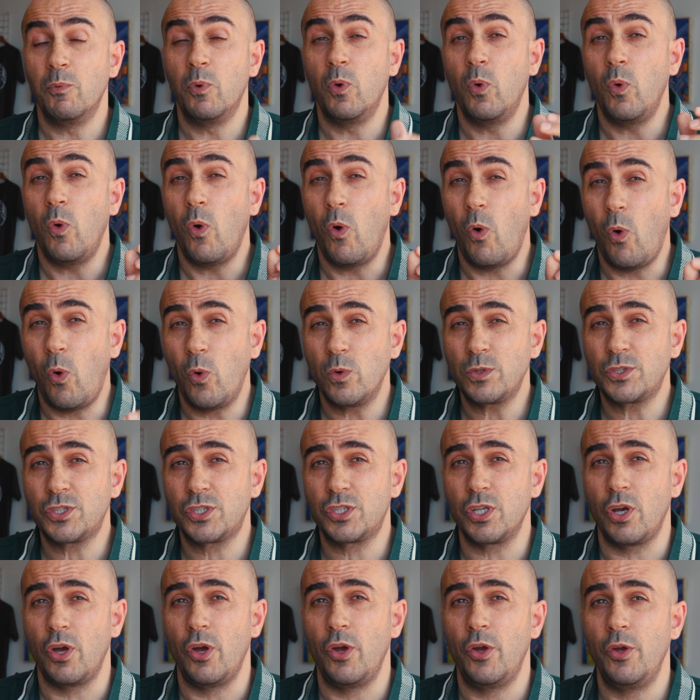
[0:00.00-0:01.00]
will
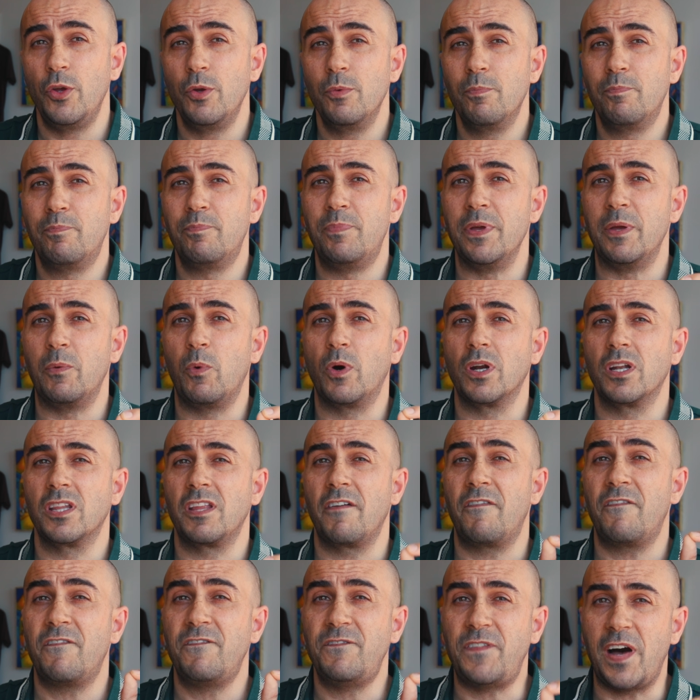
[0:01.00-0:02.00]
also be one of
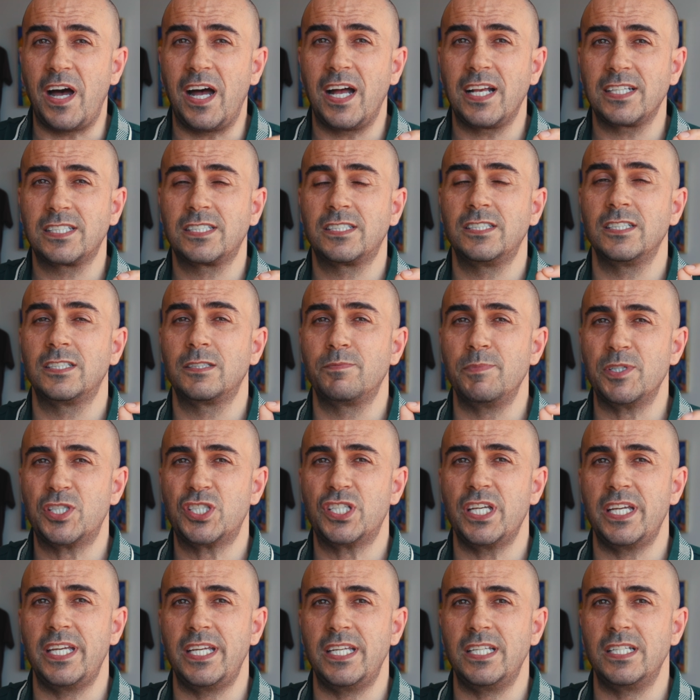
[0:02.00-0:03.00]
the fastest
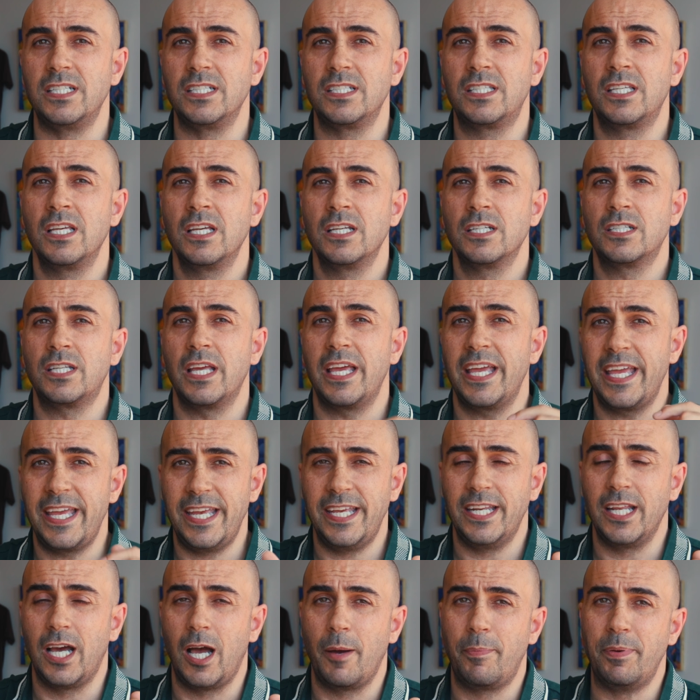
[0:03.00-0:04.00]
machines to
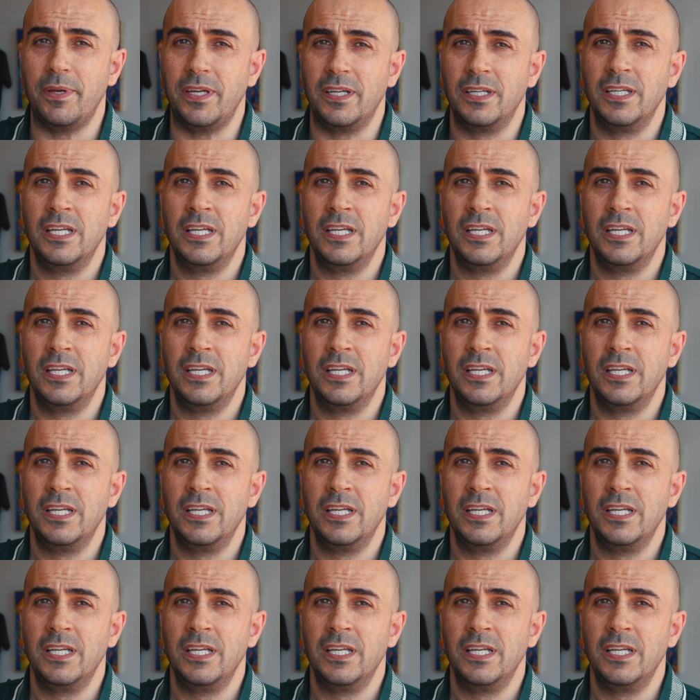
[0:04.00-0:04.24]
heat up.